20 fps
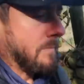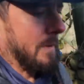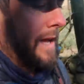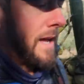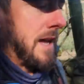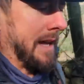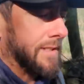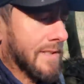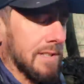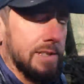
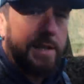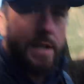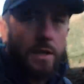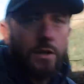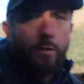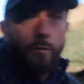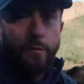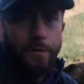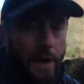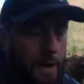had to see
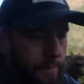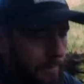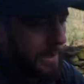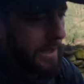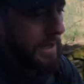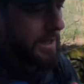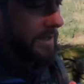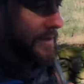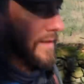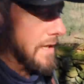some
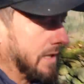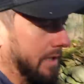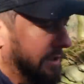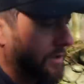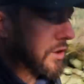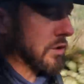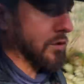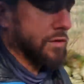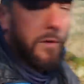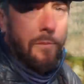family and
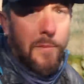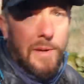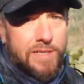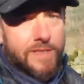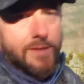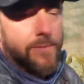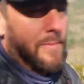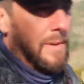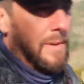do some bits and